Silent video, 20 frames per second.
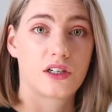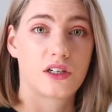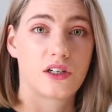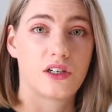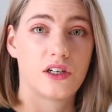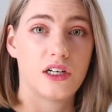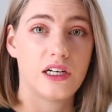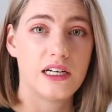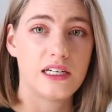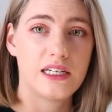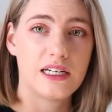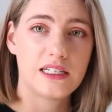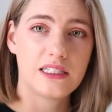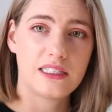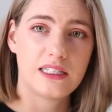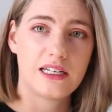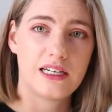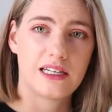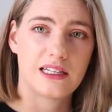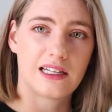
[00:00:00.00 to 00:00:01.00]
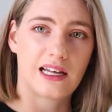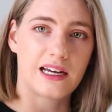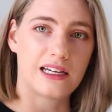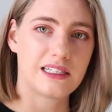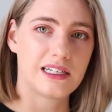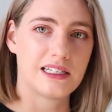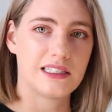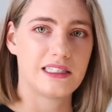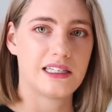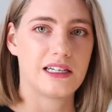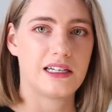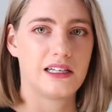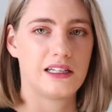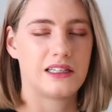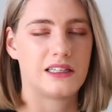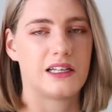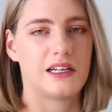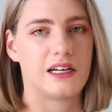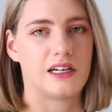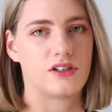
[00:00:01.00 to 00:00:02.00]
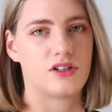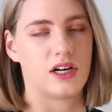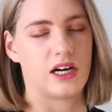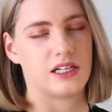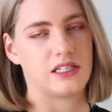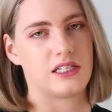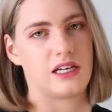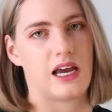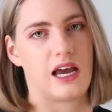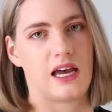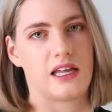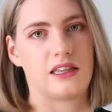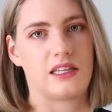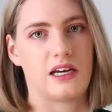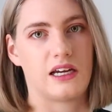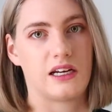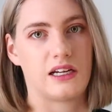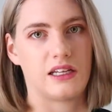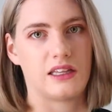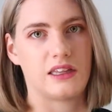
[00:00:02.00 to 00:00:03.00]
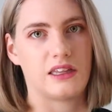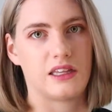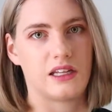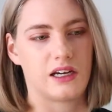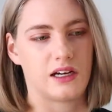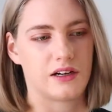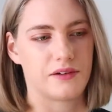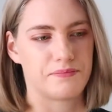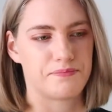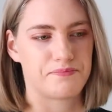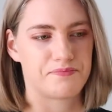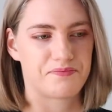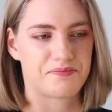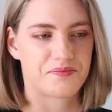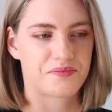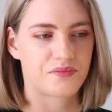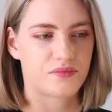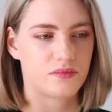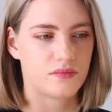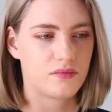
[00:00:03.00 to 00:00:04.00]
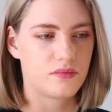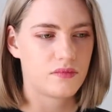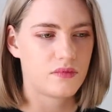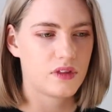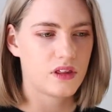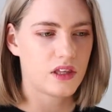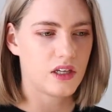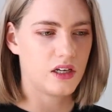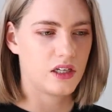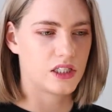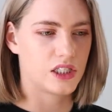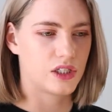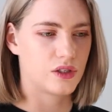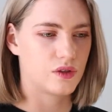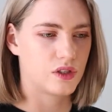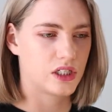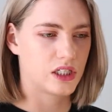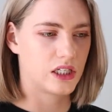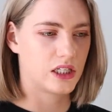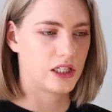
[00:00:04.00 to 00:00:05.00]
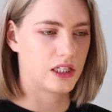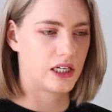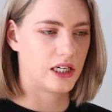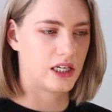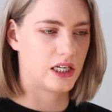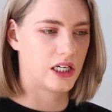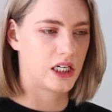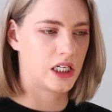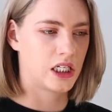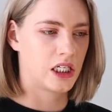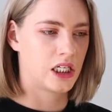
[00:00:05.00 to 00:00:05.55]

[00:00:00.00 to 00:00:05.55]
good at dancing and like dancing, then I try to add that in there. It's usually,